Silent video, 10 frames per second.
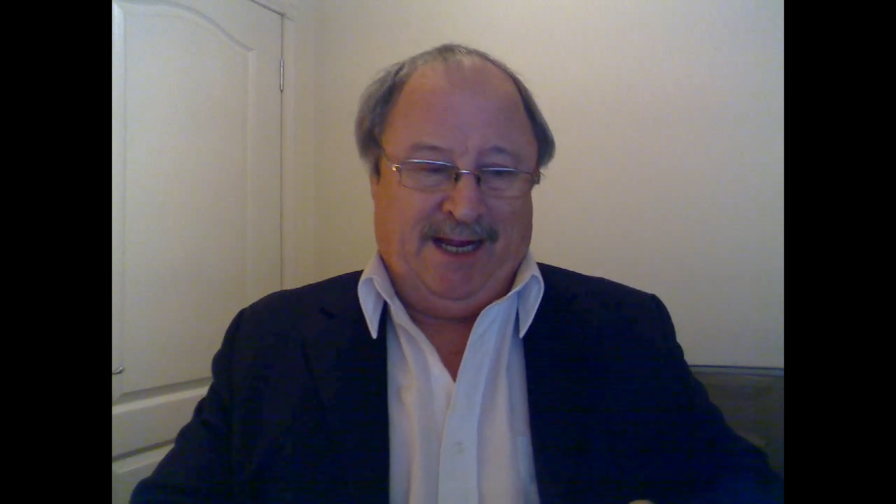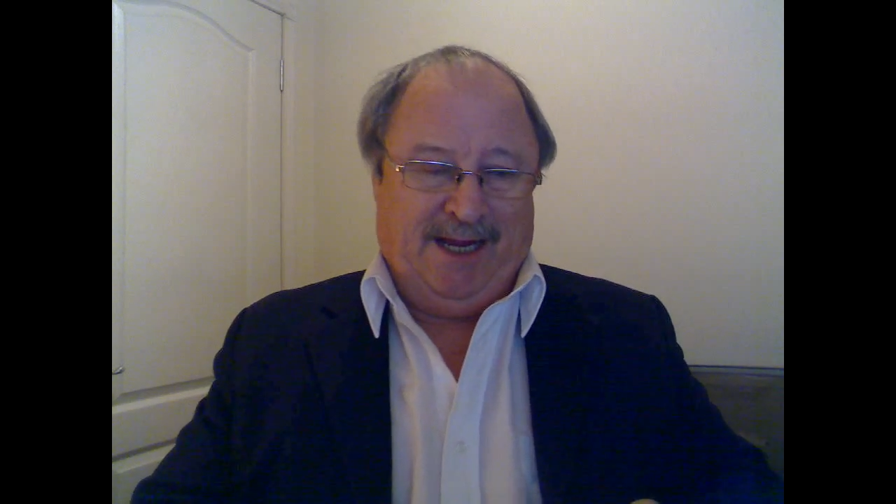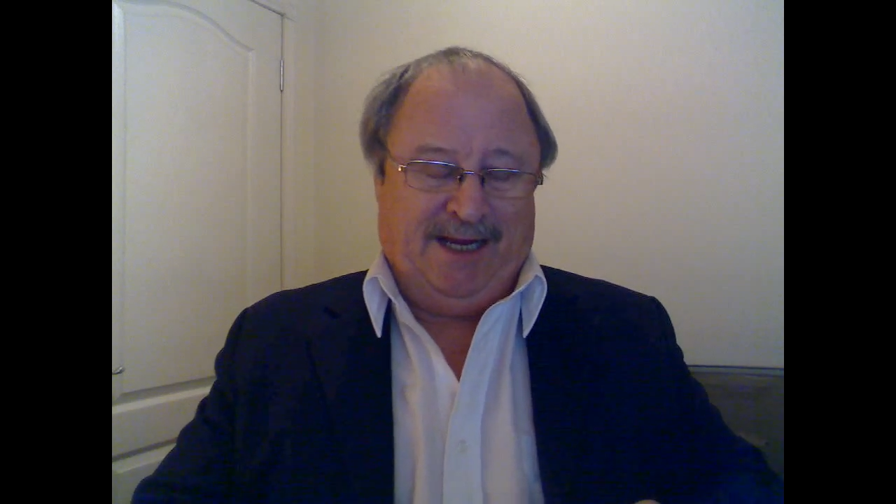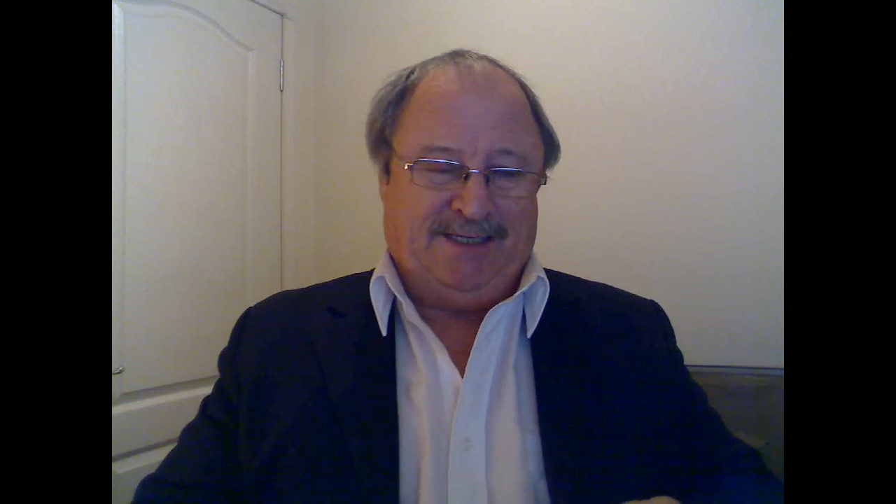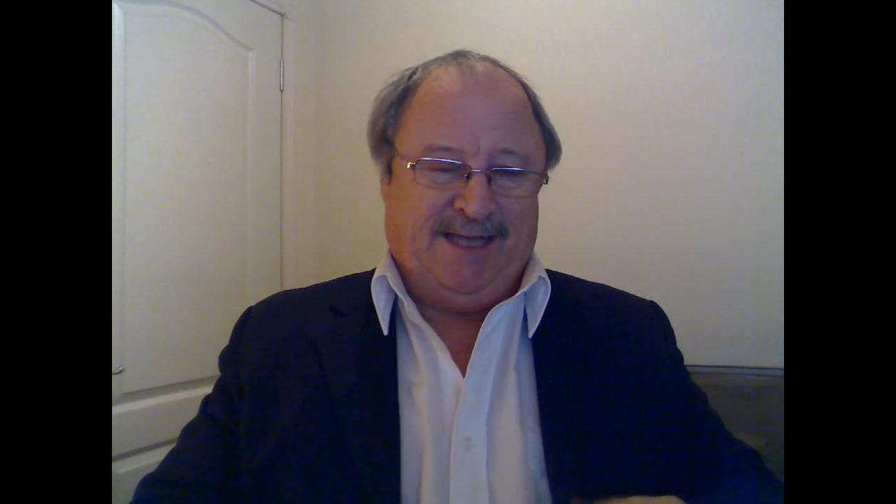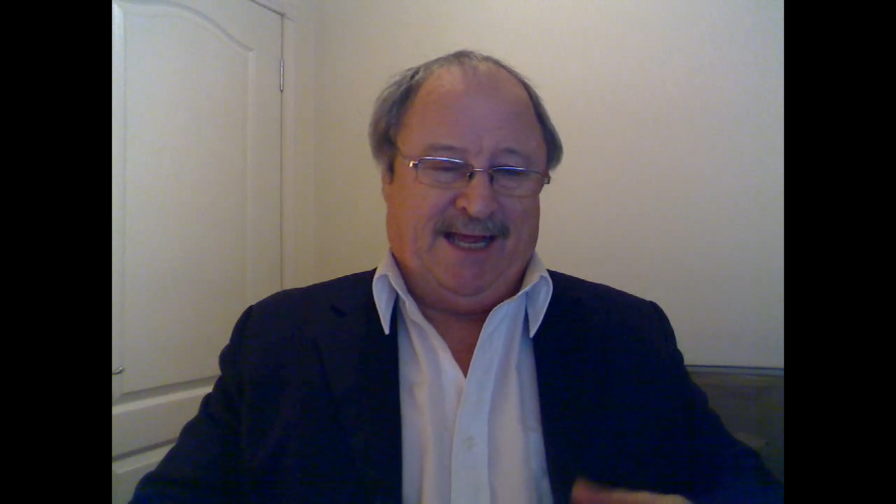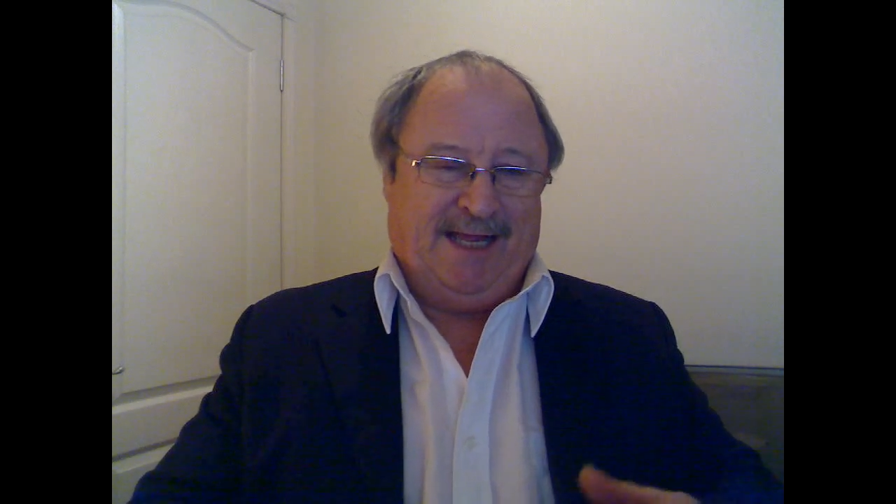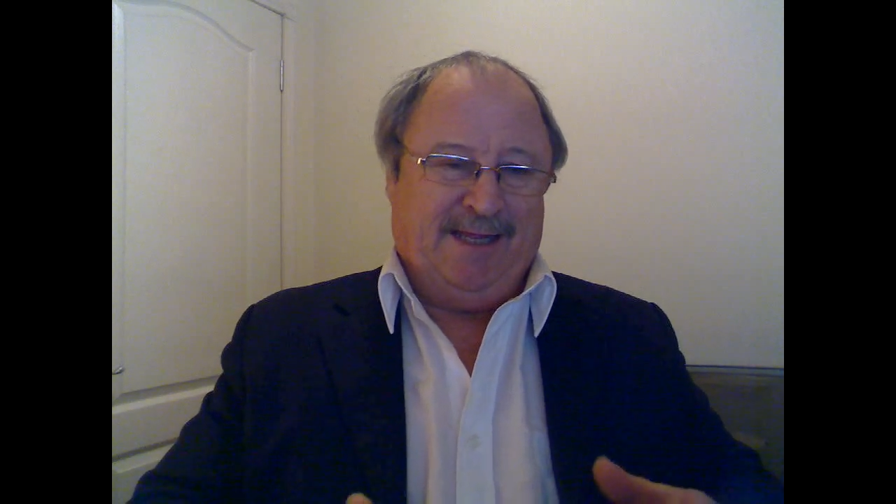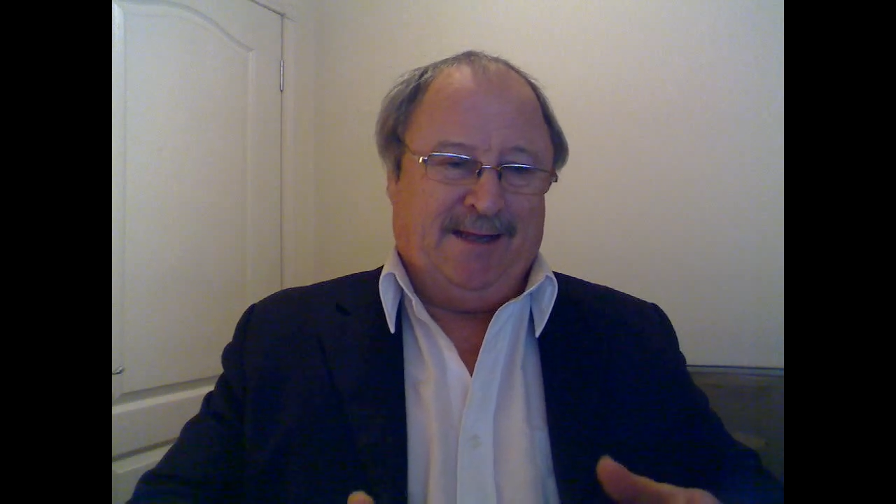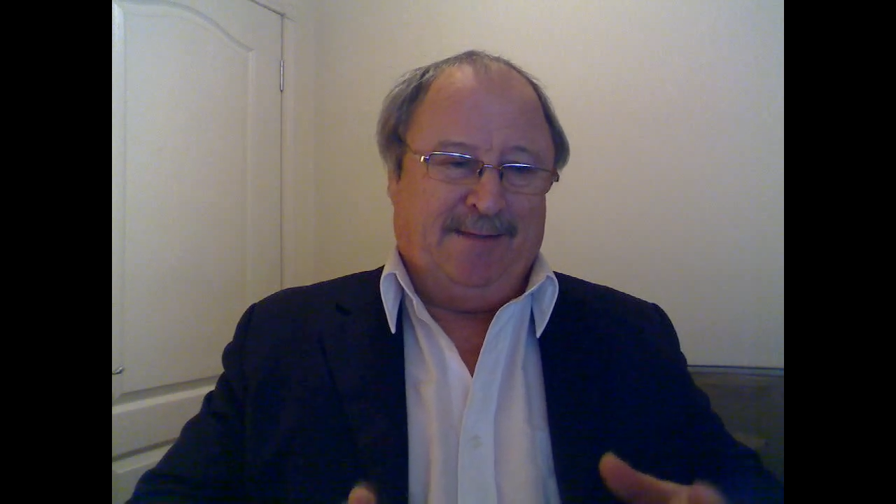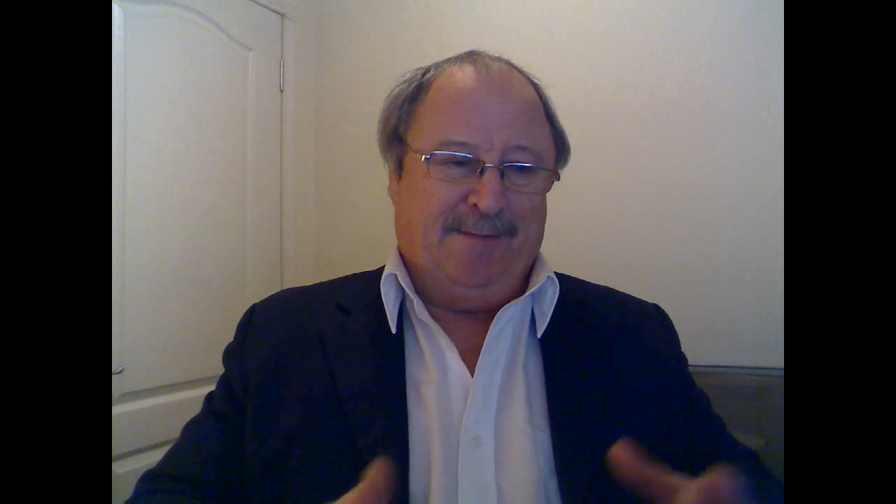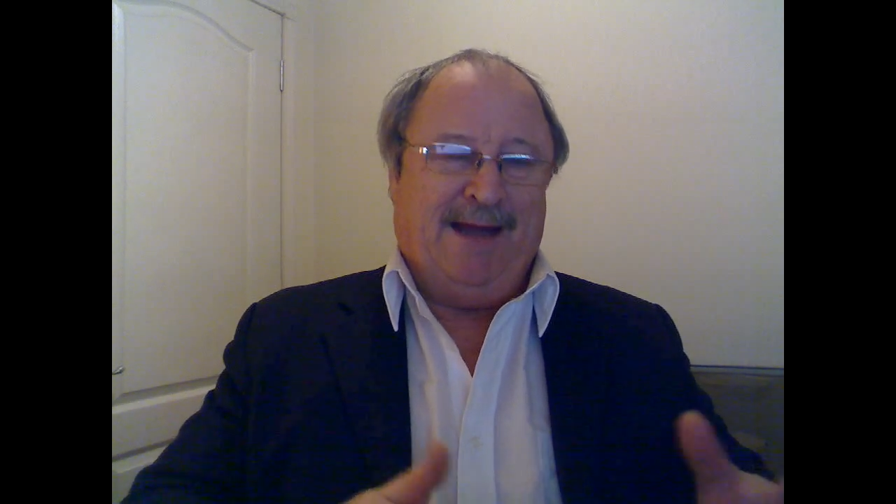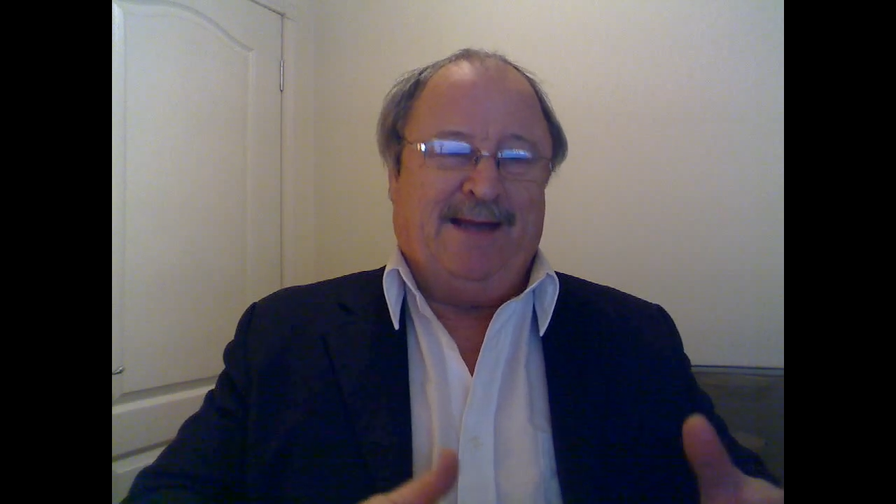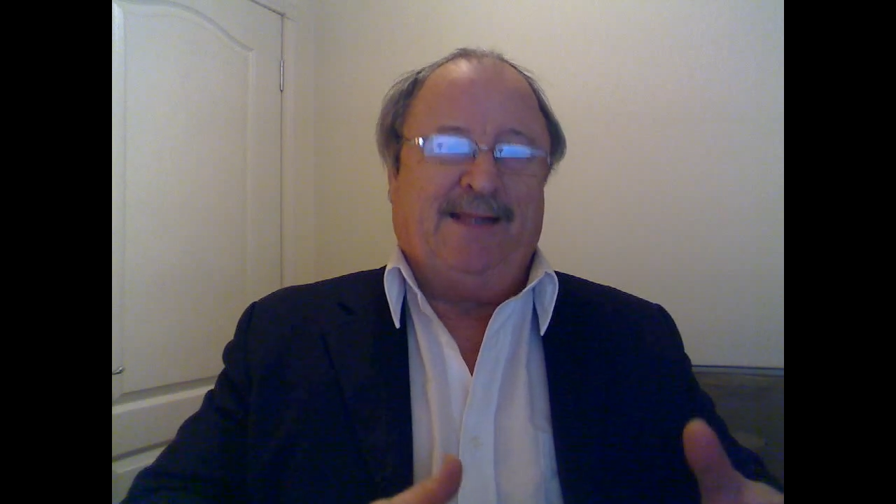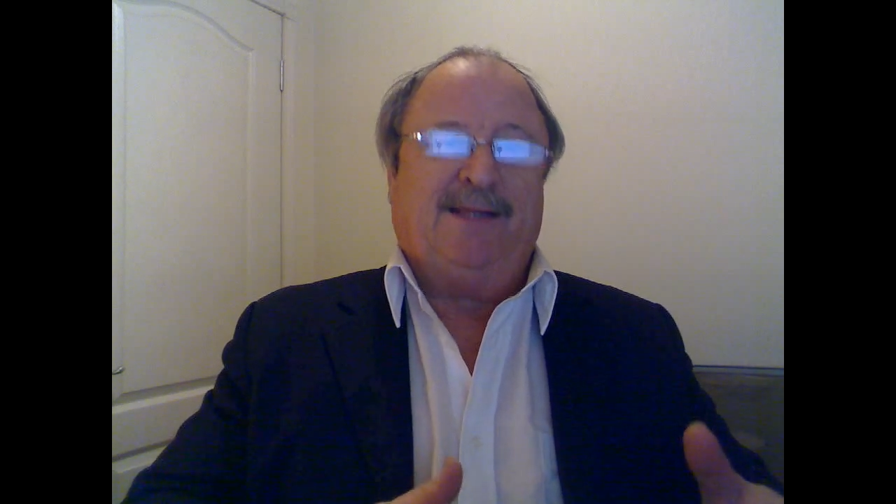is, that the
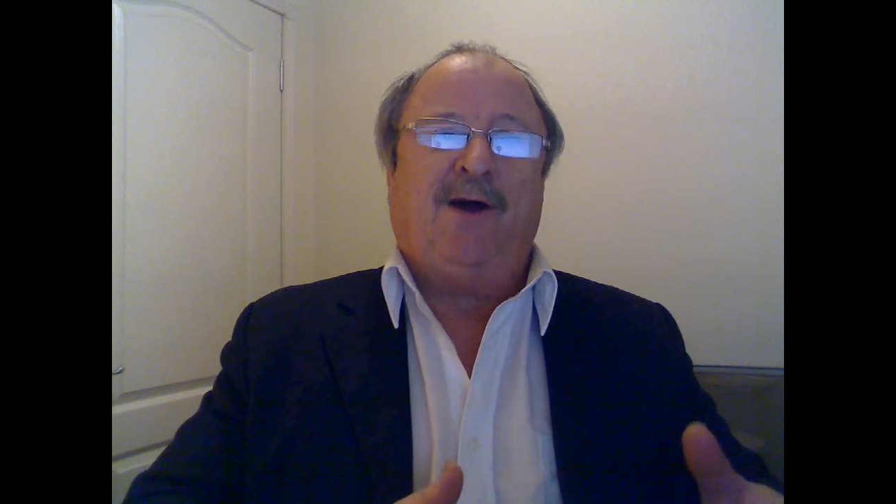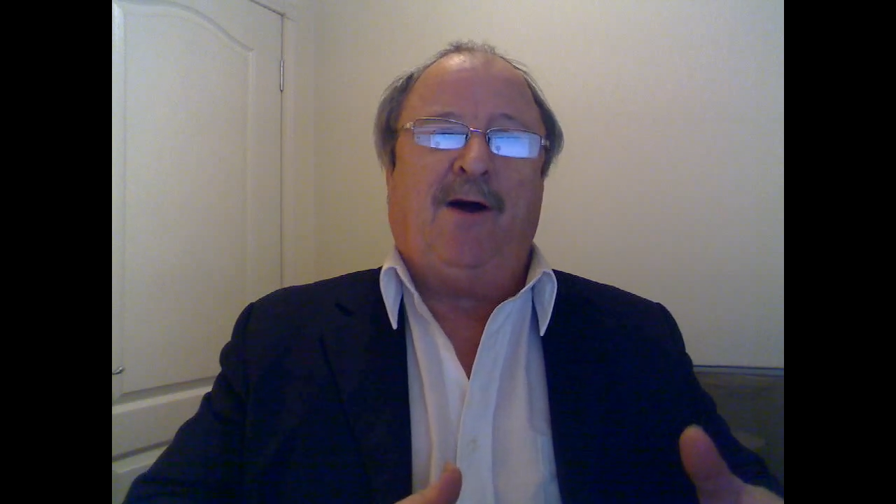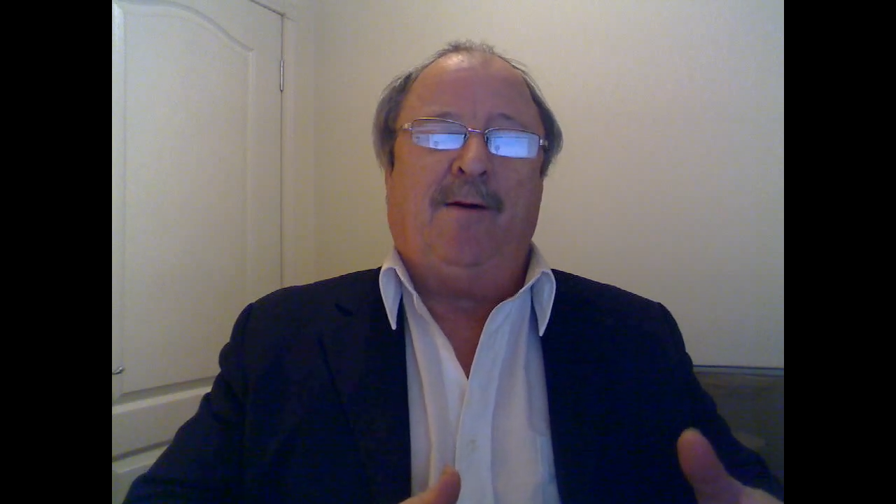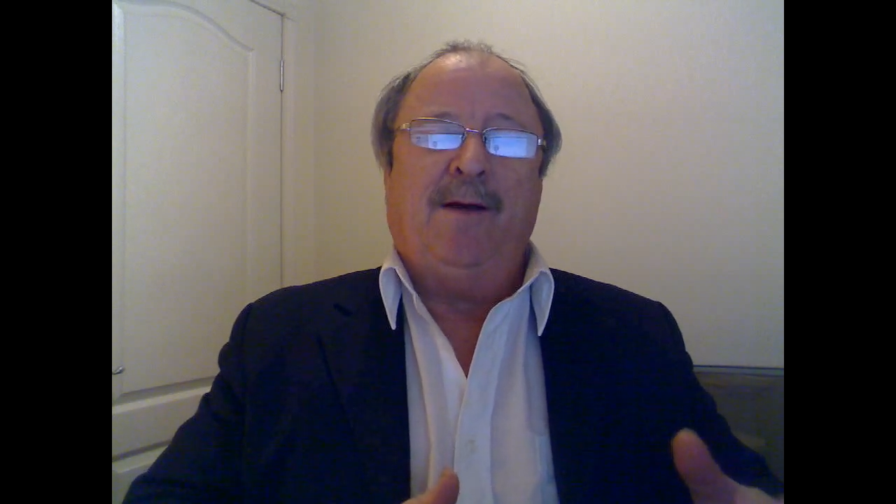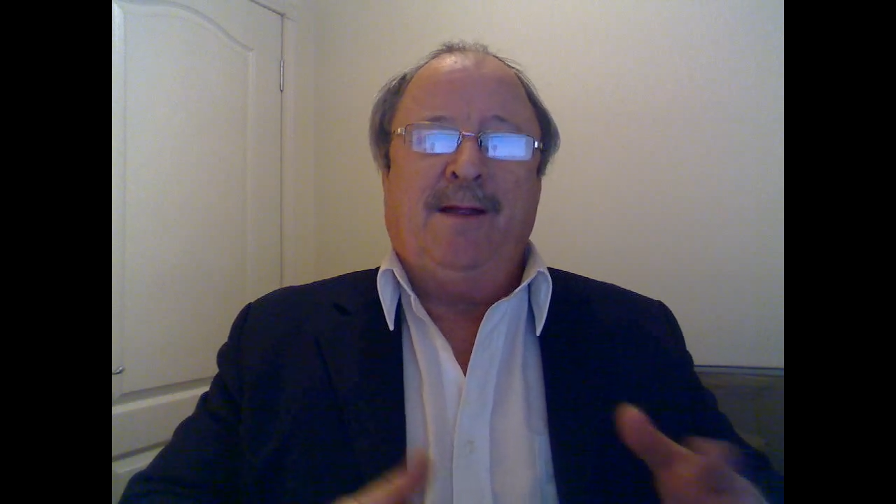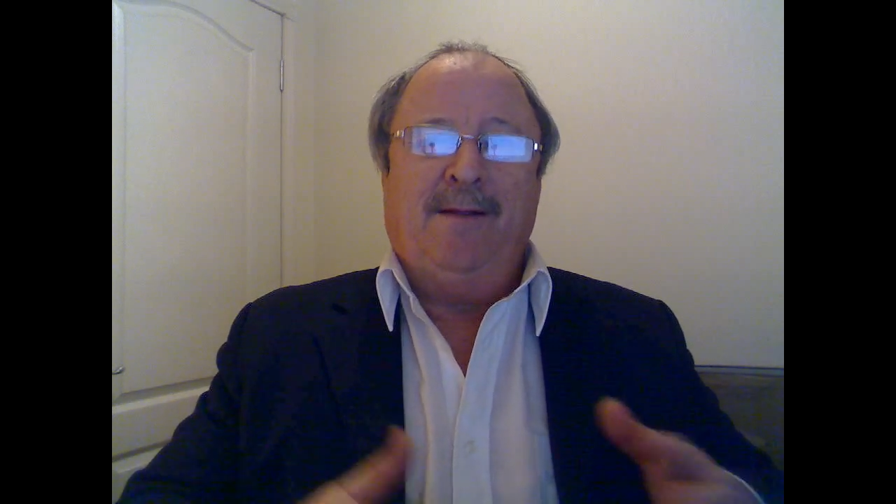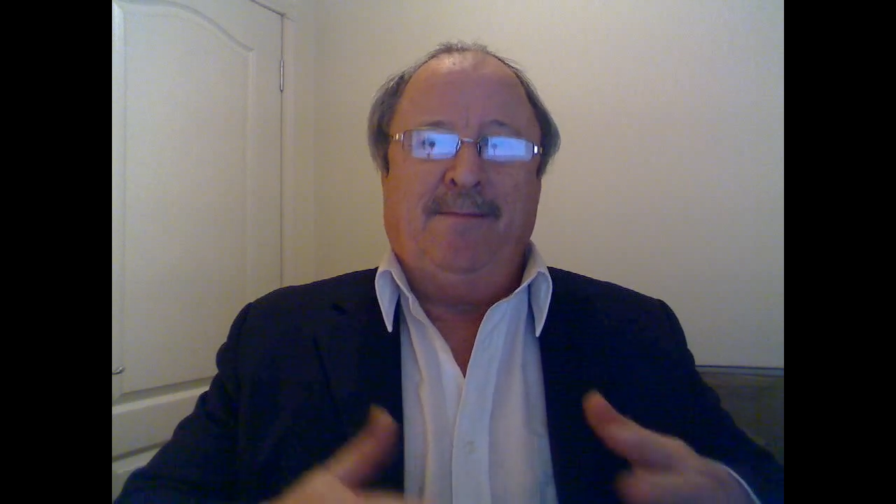man at the top